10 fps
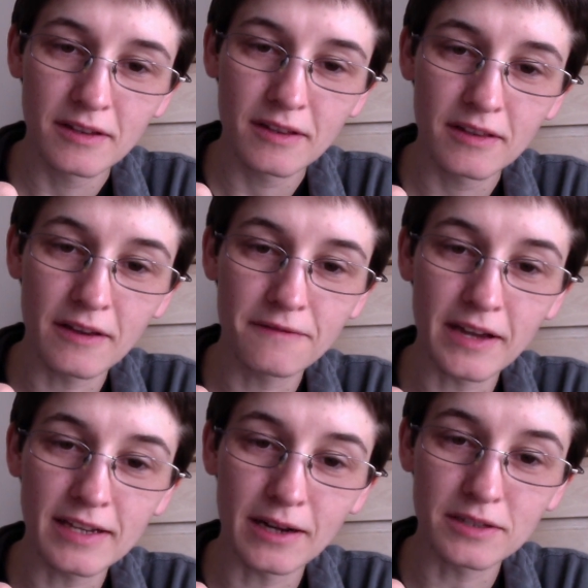they
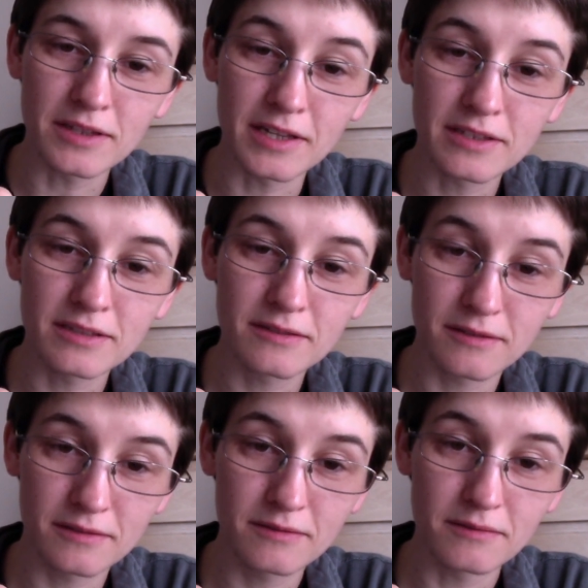fade out to this
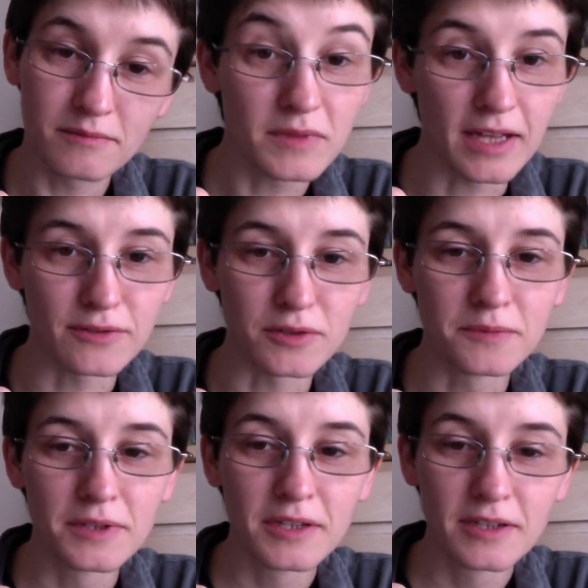level,
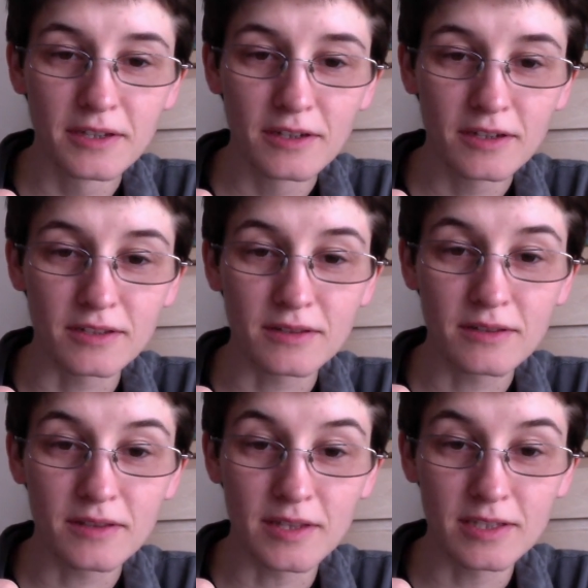because
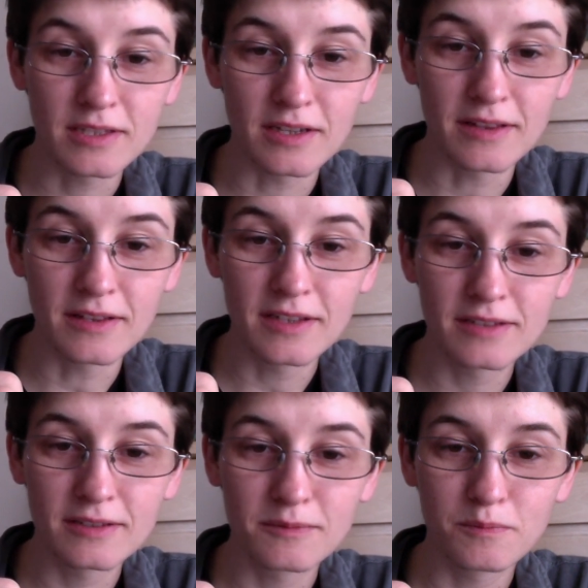this and
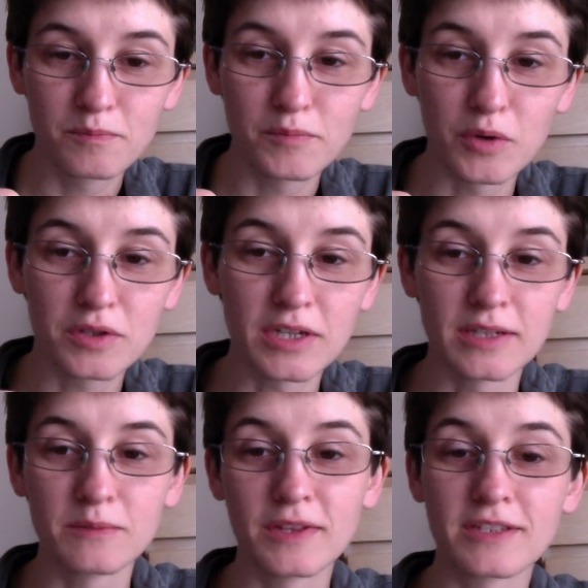this both
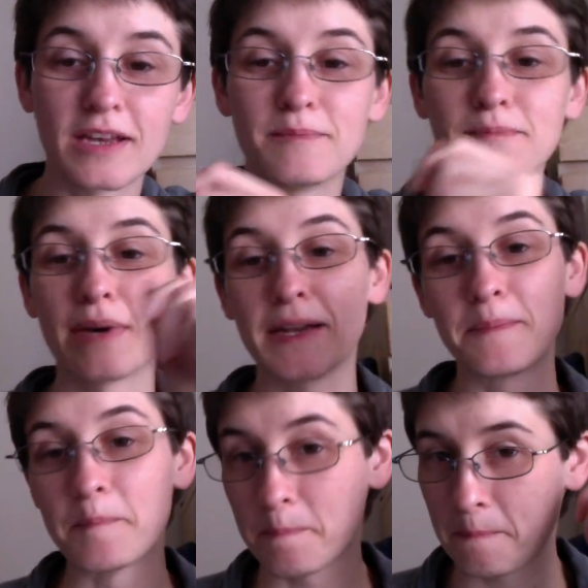done with the same pen.
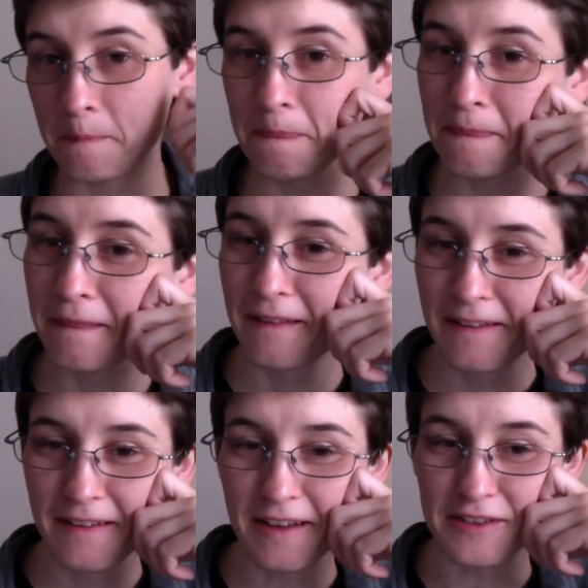
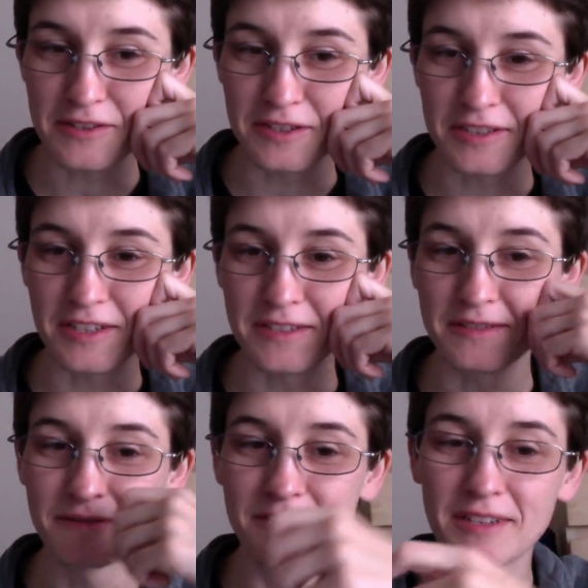It's just that
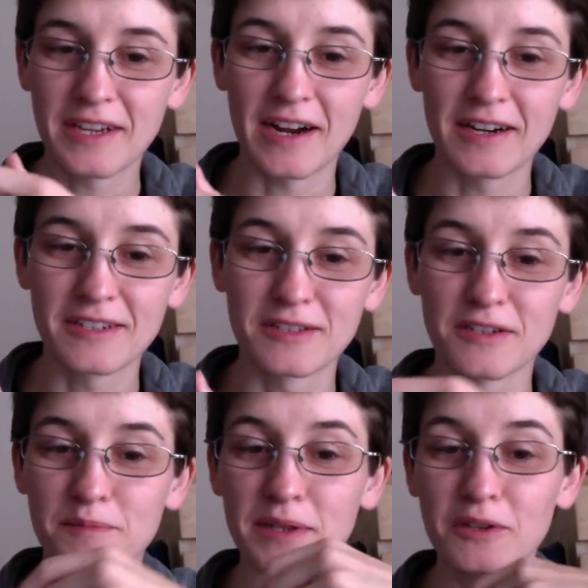the characters
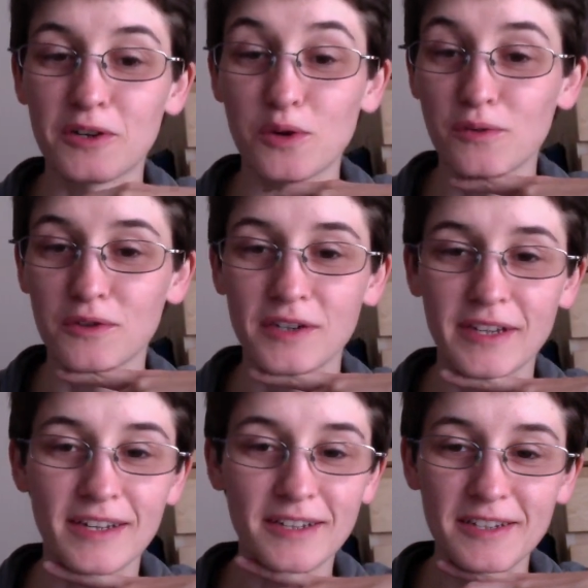have been gone over
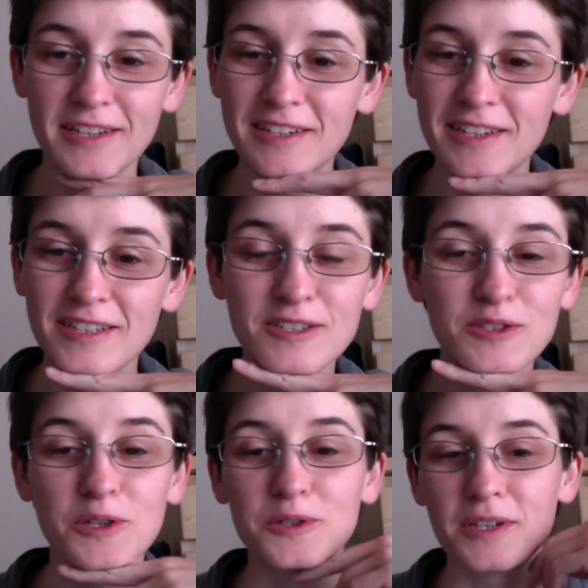again,
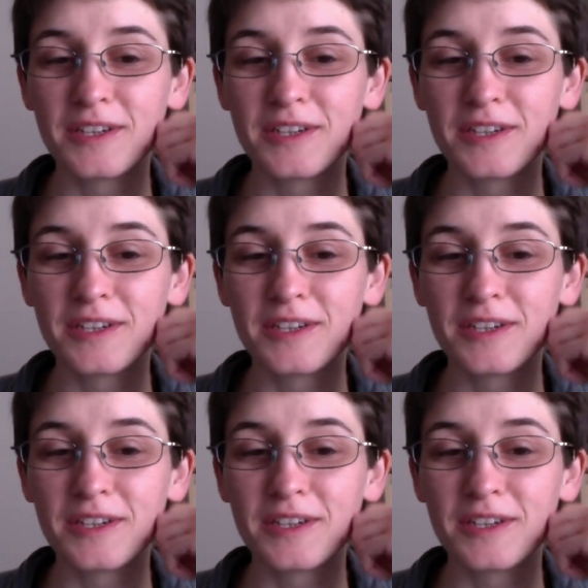so